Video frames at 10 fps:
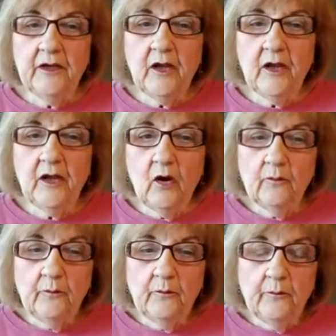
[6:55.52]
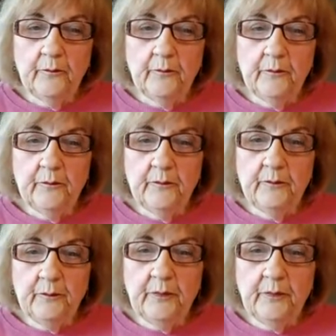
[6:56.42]
You know,
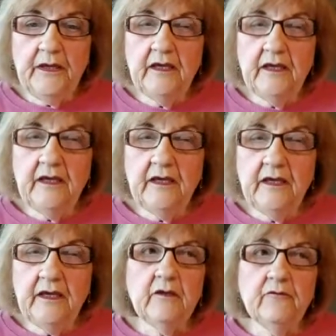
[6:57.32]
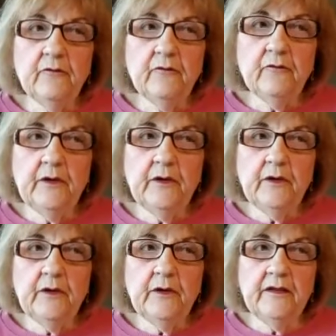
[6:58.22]
being
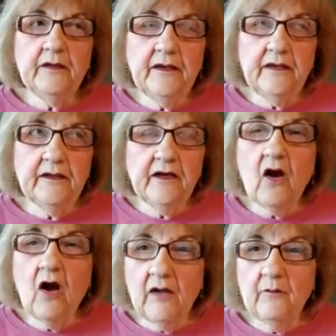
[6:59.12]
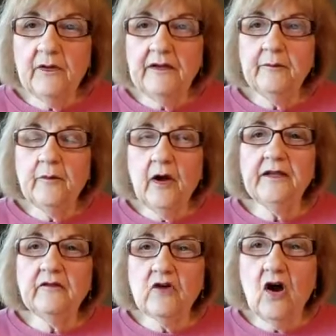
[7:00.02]
in the
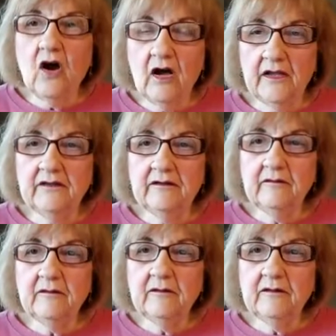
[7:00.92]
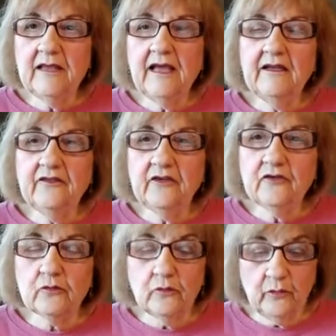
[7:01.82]
mind of God, that
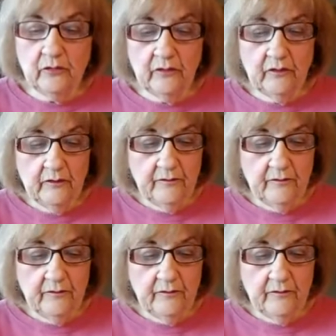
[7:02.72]
is the truth.